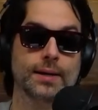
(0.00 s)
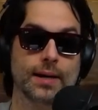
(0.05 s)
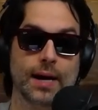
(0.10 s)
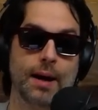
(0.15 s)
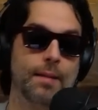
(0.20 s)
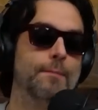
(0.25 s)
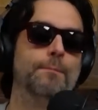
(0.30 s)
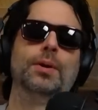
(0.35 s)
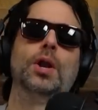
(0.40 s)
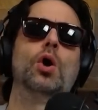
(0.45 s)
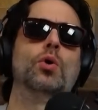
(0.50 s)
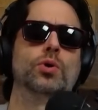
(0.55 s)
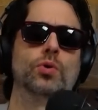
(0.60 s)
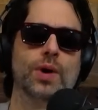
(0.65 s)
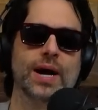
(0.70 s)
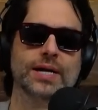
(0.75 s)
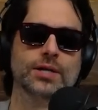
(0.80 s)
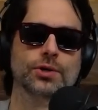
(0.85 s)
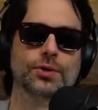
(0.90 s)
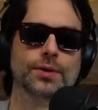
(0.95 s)
Uh, blown
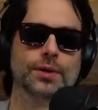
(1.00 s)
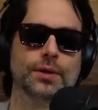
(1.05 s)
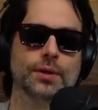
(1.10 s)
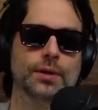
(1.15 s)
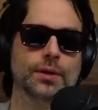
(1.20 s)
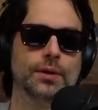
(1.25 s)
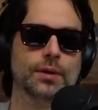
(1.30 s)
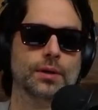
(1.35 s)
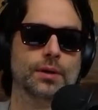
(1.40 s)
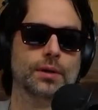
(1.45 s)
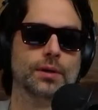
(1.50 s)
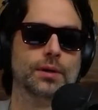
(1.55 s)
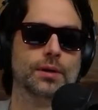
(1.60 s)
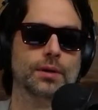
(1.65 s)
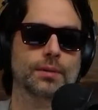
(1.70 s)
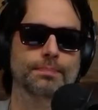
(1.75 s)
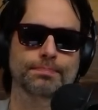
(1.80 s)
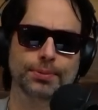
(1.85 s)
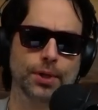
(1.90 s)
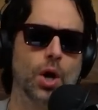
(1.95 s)
away, dude.
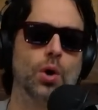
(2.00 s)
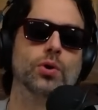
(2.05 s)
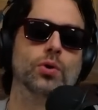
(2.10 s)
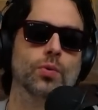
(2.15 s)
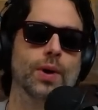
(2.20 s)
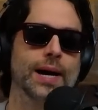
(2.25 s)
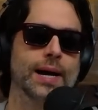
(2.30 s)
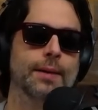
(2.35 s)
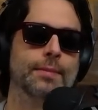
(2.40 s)
Blown away.